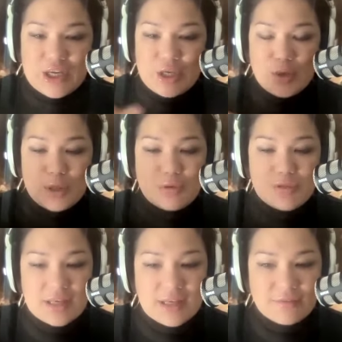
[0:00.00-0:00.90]
you know, you
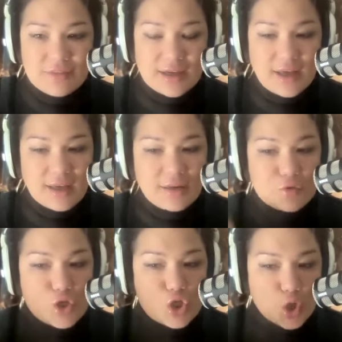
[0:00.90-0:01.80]
think of that kind
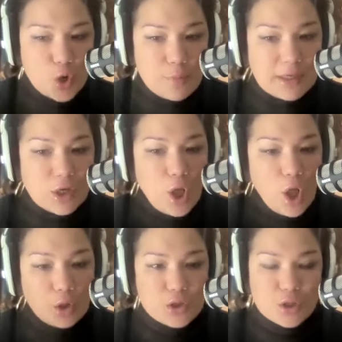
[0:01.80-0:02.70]
of German
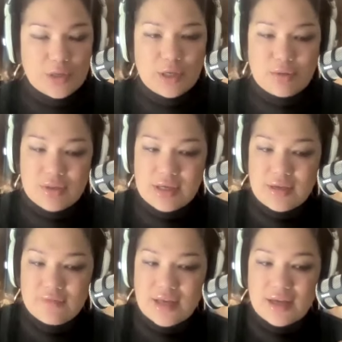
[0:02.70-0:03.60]
culture and you
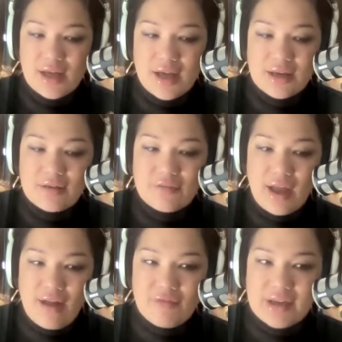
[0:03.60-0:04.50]
think of that kind of
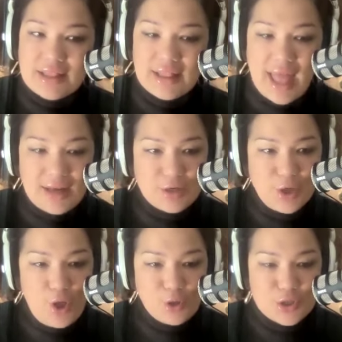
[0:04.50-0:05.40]
African Latin
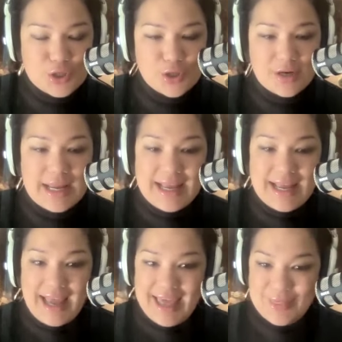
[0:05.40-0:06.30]
culture,
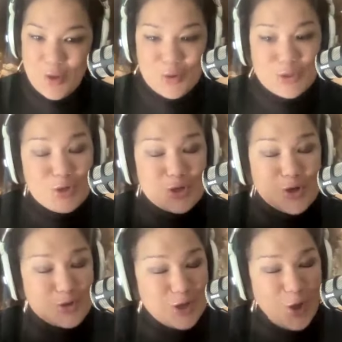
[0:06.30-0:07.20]
and those are
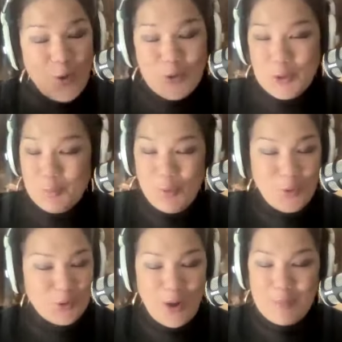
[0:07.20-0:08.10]
total
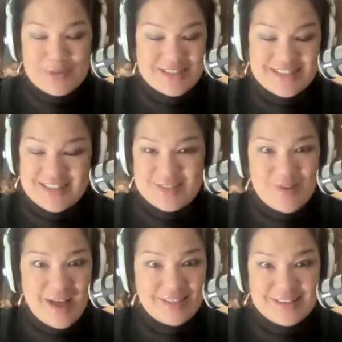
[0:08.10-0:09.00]
polar opposites as
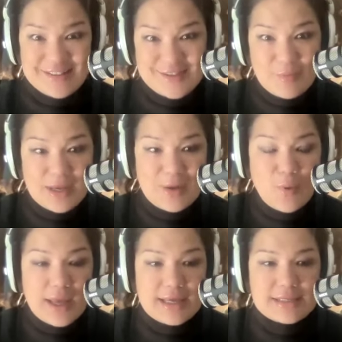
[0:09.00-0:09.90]
well in so many
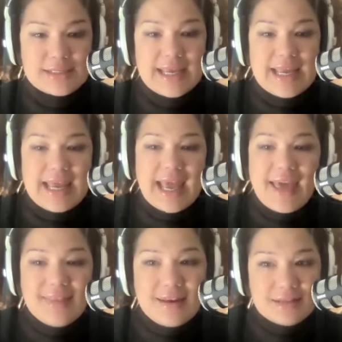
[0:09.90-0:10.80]
ways.
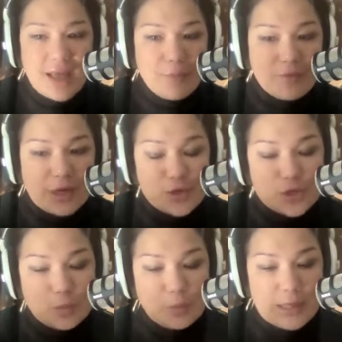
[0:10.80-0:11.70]
And then on top of it, here's
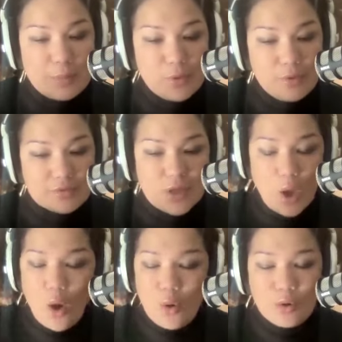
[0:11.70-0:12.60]
two people
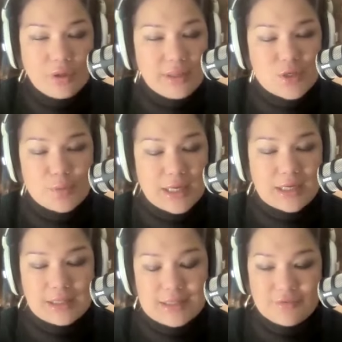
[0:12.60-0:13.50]
totally
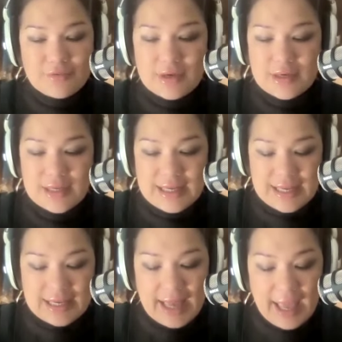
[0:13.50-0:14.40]
dramatically different
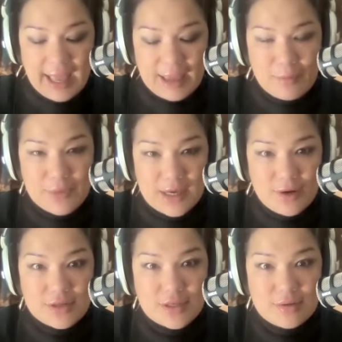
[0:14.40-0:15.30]
came
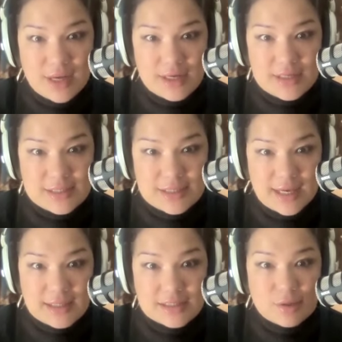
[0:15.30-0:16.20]
here to the United
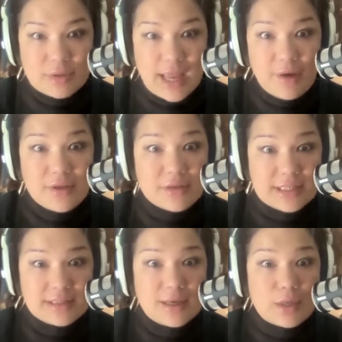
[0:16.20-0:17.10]
States. So now they're
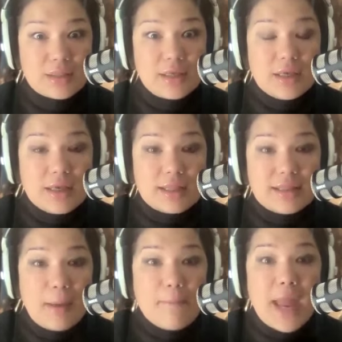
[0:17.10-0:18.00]
dealing with
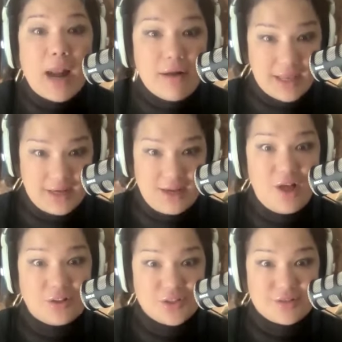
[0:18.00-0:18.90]
the American
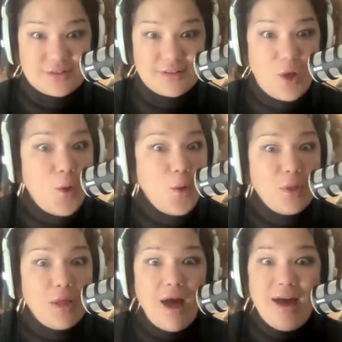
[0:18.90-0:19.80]
culture, a
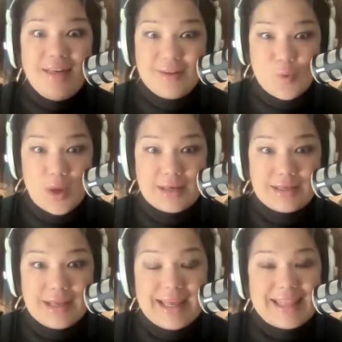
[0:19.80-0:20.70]
whole other
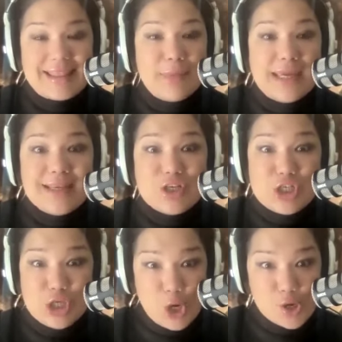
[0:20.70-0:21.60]
one. They meet in
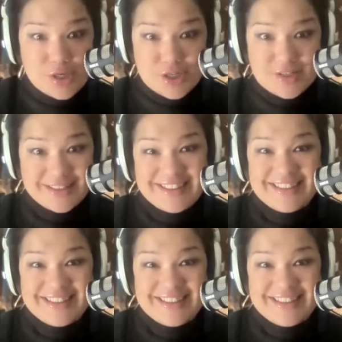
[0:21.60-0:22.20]
church